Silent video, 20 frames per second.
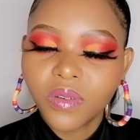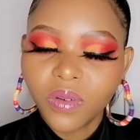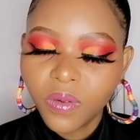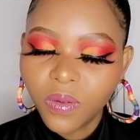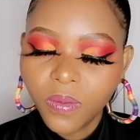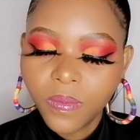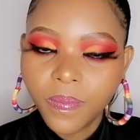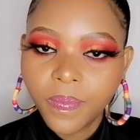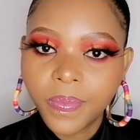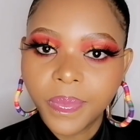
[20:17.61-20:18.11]

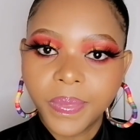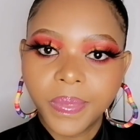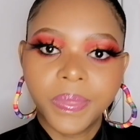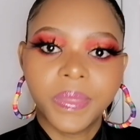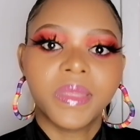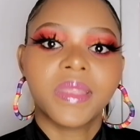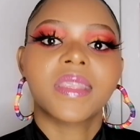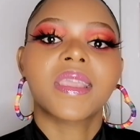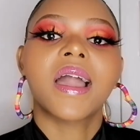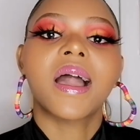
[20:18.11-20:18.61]
No,
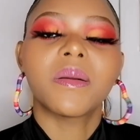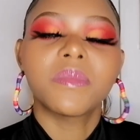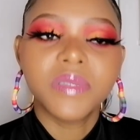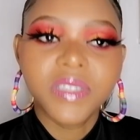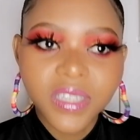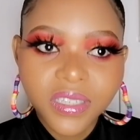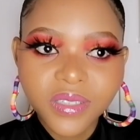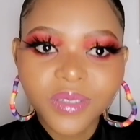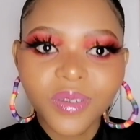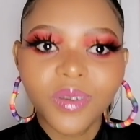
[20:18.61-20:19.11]

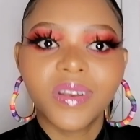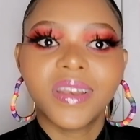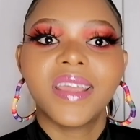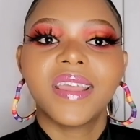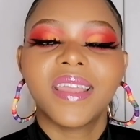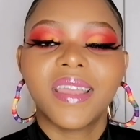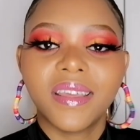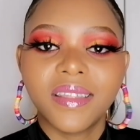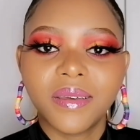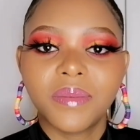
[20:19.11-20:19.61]
I'm just gonna
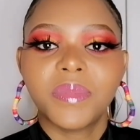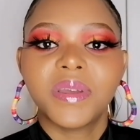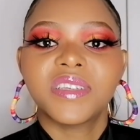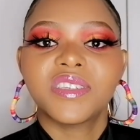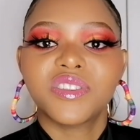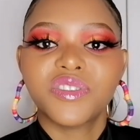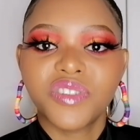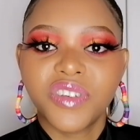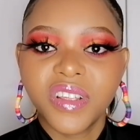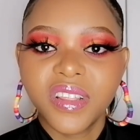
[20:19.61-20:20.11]
gather my
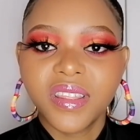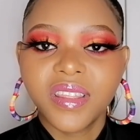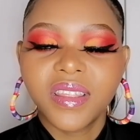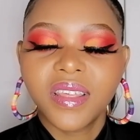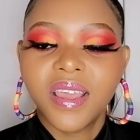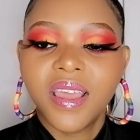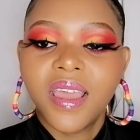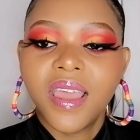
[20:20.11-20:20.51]
strength